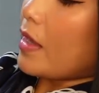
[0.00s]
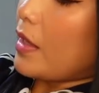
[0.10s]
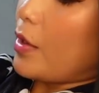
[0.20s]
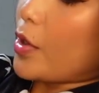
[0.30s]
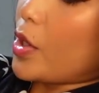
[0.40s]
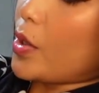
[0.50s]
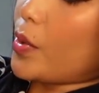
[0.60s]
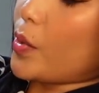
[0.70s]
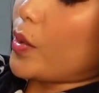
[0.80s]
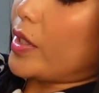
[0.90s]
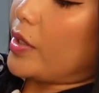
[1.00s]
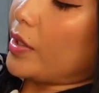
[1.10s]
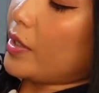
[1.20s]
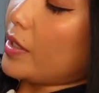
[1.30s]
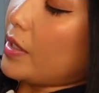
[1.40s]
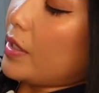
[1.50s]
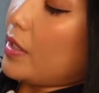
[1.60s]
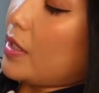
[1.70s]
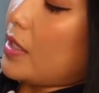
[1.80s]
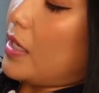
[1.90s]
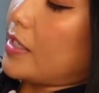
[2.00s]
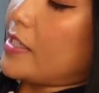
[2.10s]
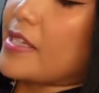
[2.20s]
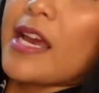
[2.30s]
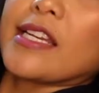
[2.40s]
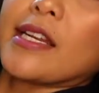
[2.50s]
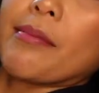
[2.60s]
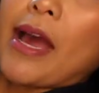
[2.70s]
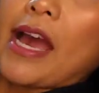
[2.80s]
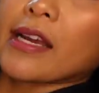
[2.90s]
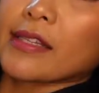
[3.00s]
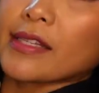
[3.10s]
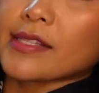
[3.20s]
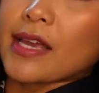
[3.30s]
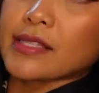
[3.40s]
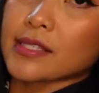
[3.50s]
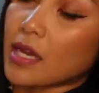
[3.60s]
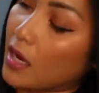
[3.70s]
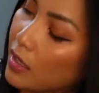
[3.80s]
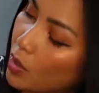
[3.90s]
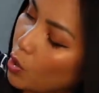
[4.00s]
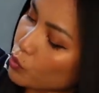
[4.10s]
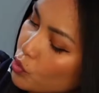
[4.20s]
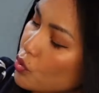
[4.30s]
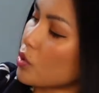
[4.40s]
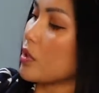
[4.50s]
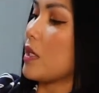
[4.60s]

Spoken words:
logo or design in the back that says Coach.